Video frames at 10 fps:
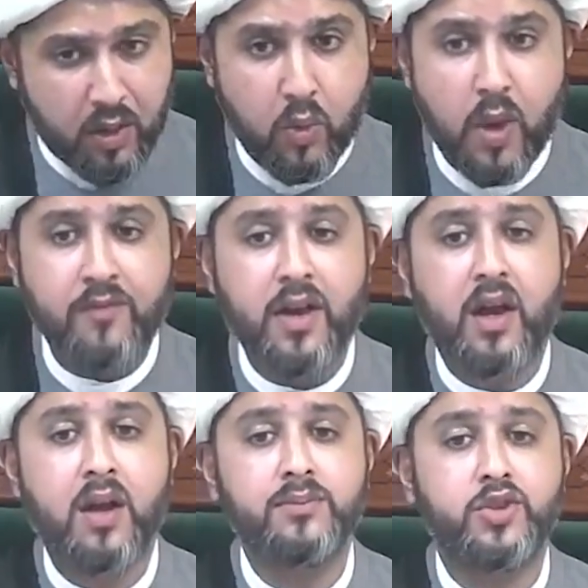whoever
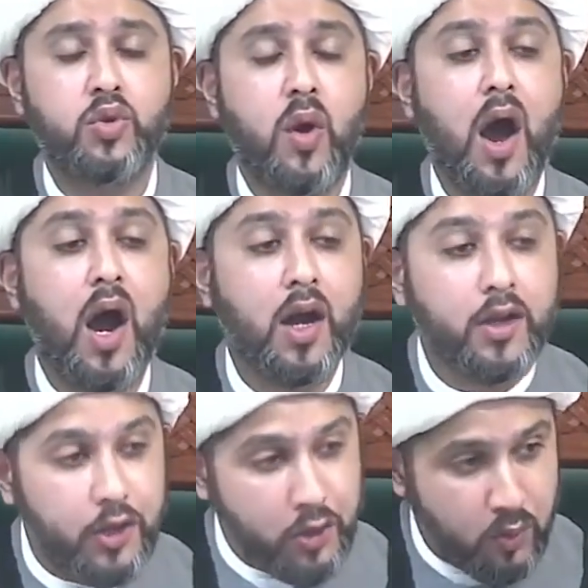comes to
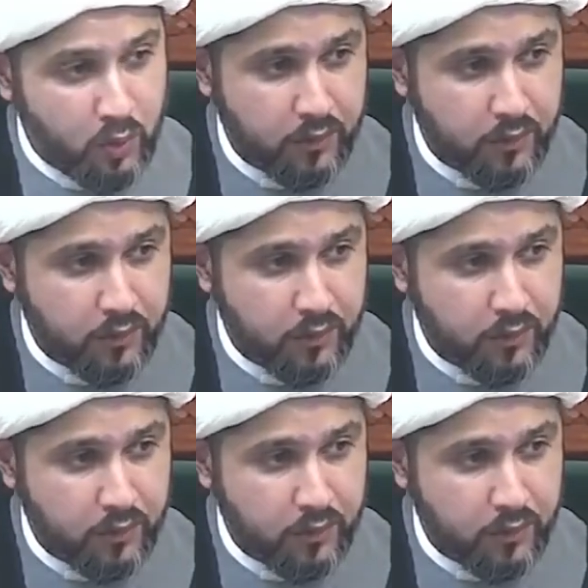argue,